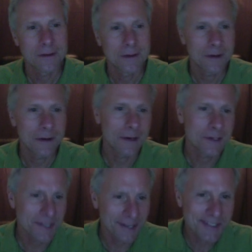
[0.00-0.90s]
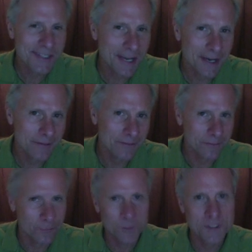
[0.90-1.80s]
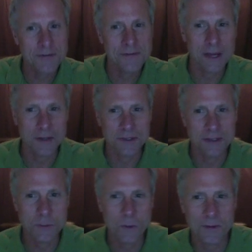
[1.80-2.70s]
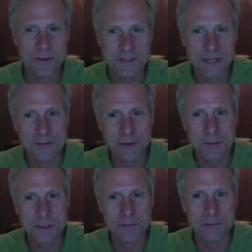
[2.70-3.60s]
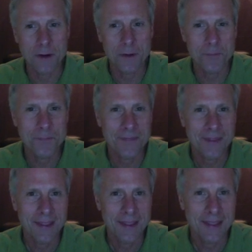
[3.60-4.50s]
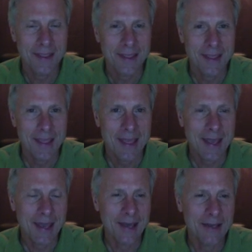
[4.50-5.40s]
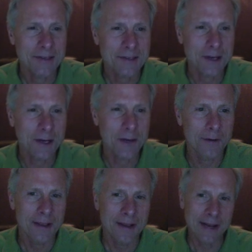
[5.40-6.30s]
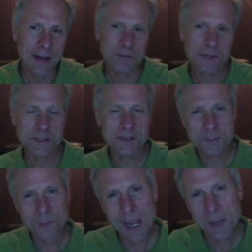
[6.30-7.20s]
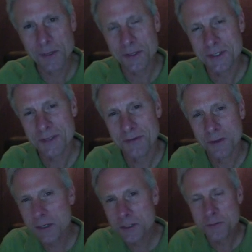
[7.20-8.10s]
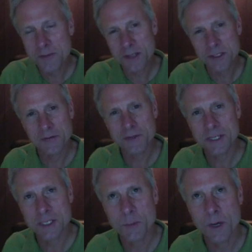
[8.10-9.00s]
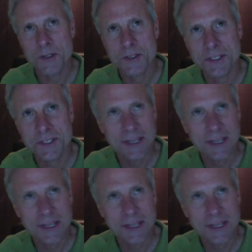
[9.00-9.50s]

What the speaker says: All right, so let's say 14,000 is what they've saved up so far. And now these payments, 32,000 every 6 months, is